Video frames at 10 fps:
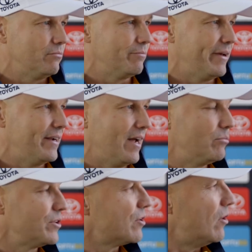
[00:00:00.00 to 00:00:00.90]
we've met a
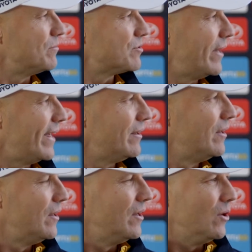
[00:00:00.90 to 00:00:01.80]
number of times around
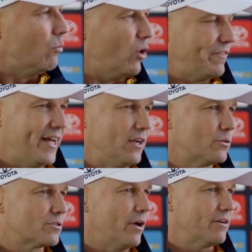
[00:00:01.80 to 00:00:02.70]
what that
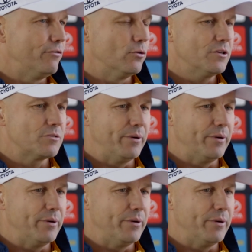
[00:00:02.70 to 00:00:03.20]
looks like for us.